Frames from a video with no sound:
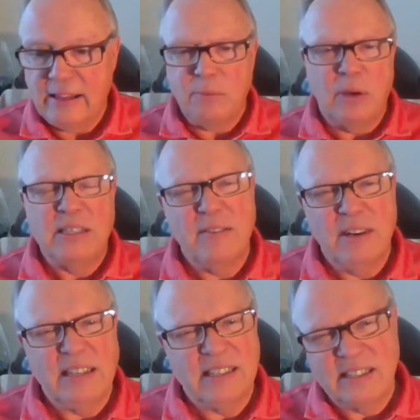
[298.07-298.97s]
I think we were
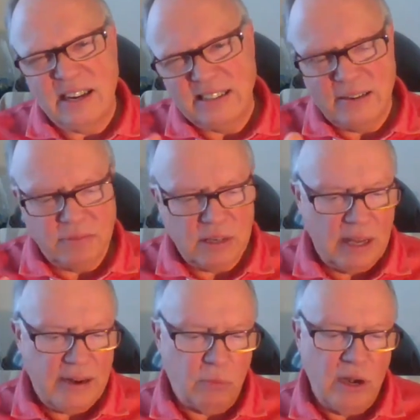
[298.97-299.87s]
796, 97,
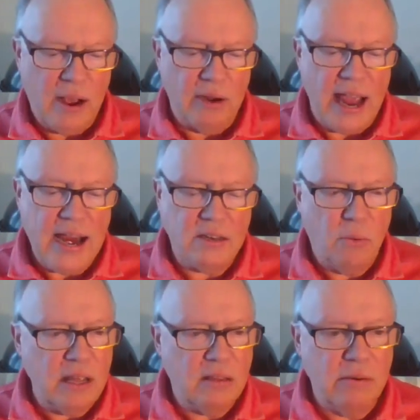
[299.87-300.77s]
something We're now at
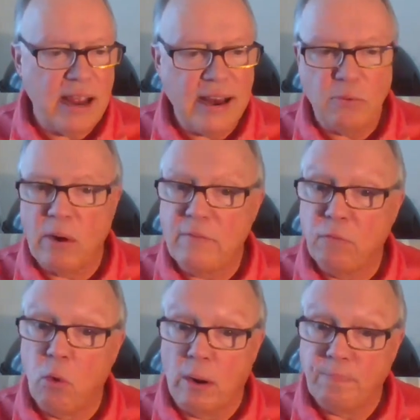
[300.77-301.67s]
823,
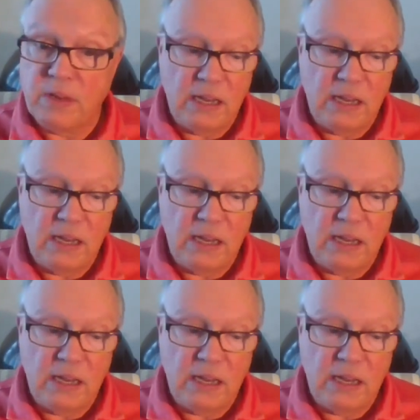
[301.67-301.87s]
824.